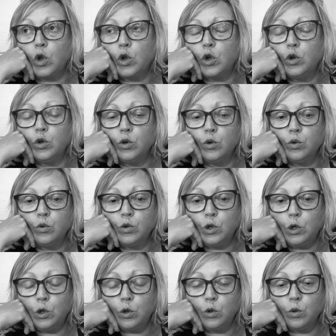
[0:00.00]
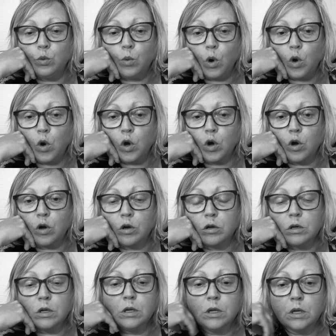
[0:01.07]
who you are
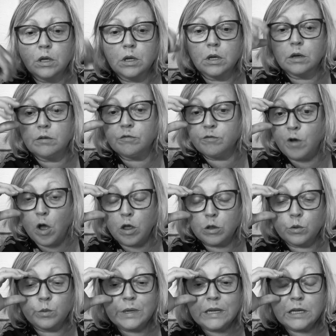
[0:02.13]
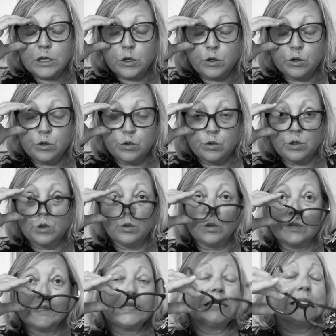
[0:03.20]
following, who you
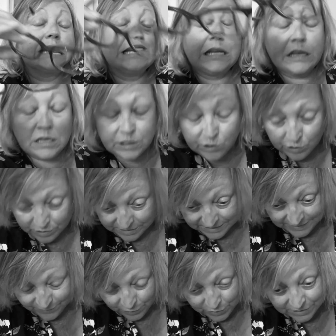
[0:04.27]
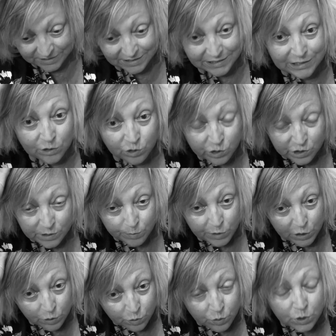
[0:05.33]
are sitting under as far as leadership
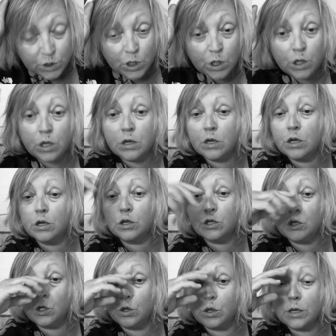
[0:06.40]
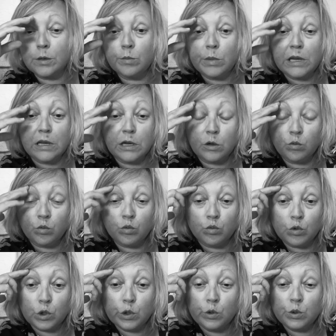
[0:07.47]
goes. You can be
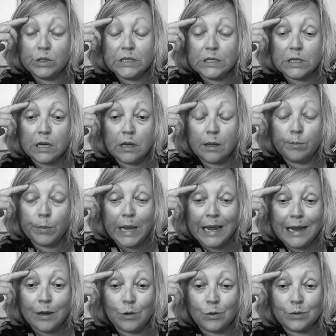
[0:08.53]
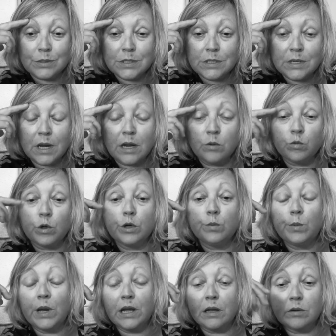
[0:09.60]
root bound. And
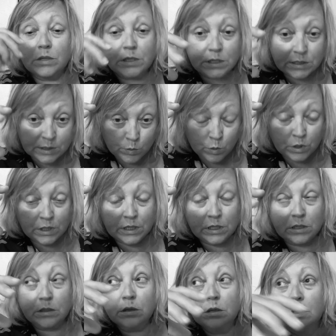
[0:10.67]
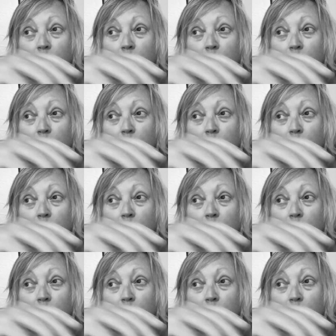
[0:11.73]
root bound is when